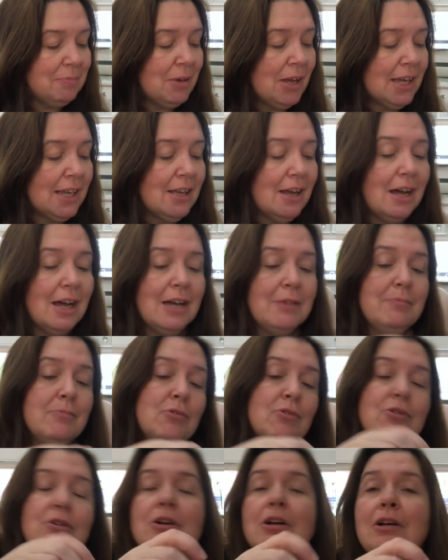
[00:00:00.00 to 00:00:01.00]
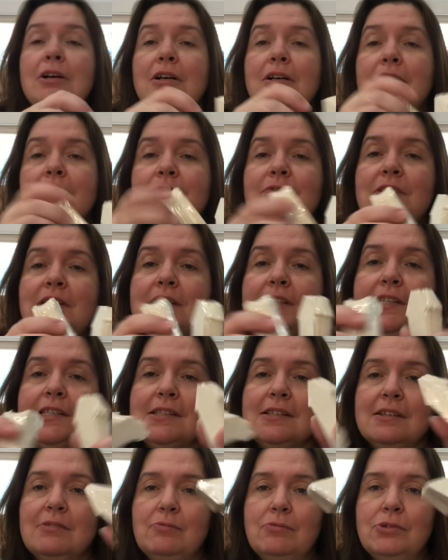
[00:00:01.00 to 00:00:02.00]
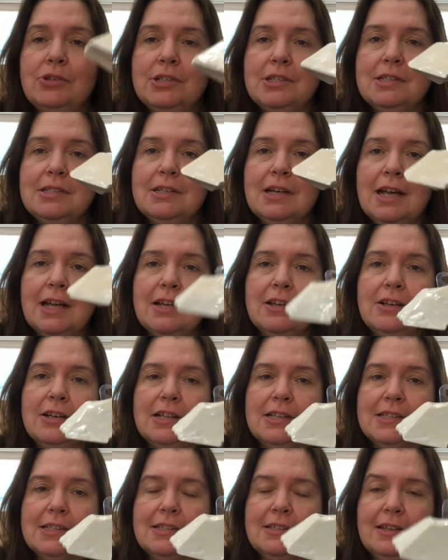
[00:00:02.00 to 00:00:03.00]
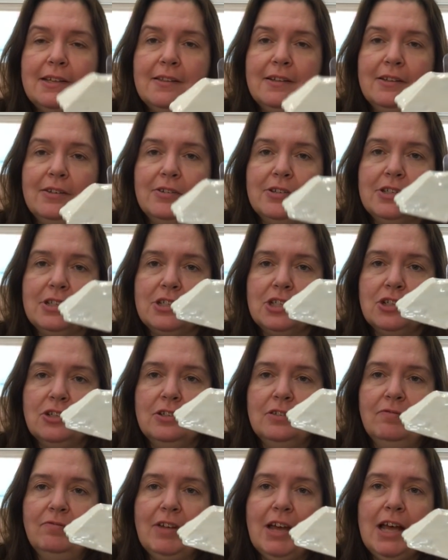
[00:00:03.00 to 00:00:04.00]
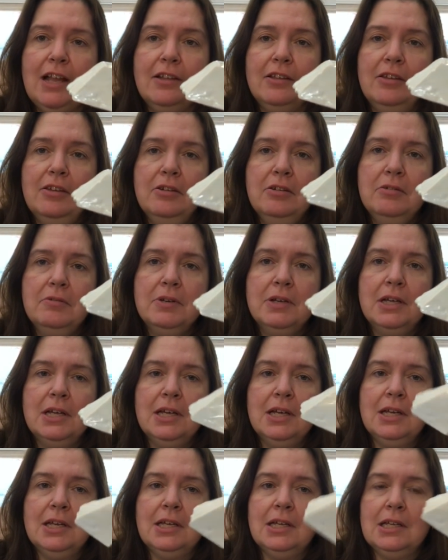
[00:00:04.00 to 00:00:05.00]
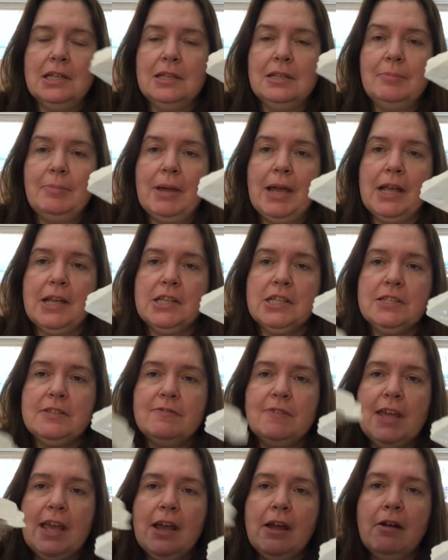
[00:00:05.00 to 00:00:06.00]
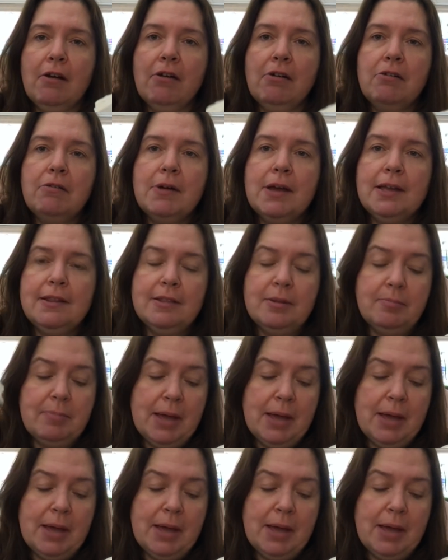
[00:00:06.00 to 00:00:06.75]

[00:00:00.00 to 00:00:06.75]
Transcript: I got more of these wooden die cuts because I think they're such good value. The package of arrow and the